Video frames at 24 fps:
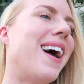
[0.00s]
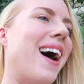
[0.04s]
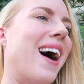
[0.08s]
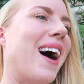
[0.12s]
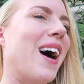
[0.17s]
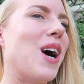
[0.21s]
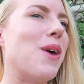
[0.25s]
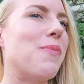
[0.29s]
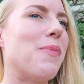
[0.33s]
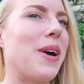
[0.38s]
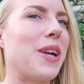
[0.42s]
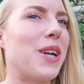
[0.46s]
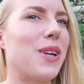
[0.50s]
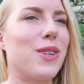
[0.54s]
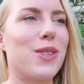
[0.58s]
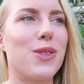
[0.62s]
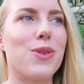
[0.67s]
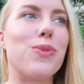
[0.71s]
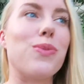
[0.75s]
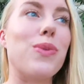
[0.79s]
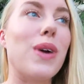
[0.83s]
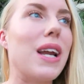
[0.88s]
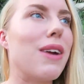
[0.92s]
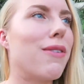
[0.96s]
I know
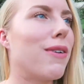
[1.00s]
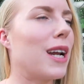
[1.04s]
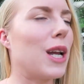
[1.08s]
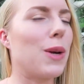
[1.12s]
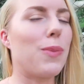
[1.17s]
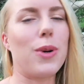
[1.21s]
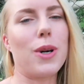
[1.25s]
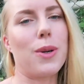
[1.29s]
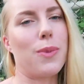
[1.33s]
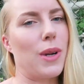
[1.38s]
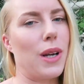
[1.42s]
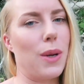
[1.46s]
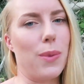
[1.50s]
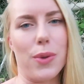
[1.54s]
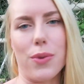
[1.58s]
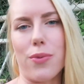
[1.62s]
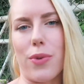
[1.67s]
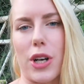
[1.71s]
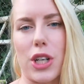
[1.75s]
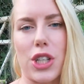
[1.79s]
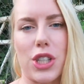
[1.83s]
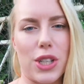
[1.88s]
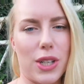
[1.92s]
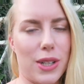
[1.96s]
it's really, really popular with
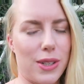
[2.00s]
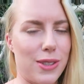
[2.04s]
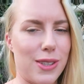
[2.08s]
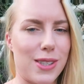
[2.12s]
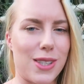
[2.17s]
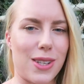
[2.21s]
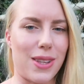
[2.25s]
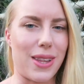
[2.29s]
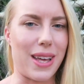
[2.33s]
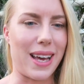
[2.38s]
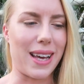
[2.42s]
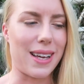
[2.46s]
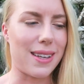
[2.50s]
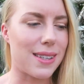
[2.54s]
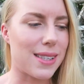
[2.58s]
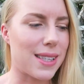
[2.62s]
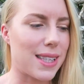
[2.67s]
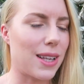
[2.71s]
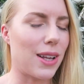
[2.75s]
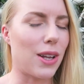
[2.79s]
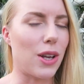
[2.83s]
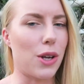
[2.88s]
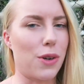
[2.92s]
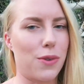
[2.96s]
Russians, so there is
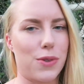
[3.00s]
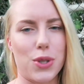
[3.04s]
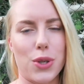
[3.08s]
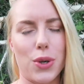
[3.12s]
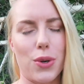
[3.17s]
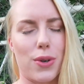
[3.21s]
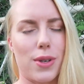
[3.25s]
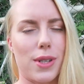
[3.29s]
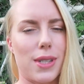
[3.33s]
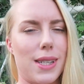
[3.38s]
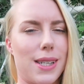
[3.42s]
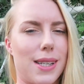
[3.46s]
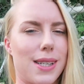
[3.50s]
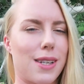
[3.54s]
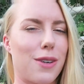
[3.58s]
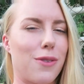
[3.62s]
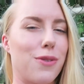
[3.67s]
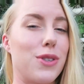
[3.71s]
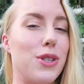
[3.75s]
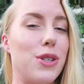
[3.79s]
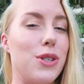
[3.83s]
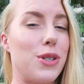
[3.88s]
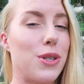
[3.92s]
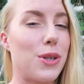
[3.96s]
still a lot of touristy
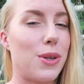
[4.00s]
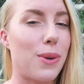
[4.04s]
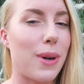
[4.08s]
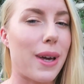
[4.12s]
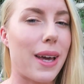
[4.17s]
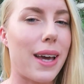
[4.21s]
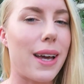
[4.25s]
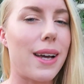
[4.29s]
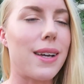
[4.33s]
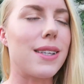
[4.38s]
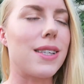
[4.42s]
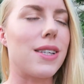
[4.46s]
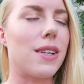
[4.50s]
stuff to do here.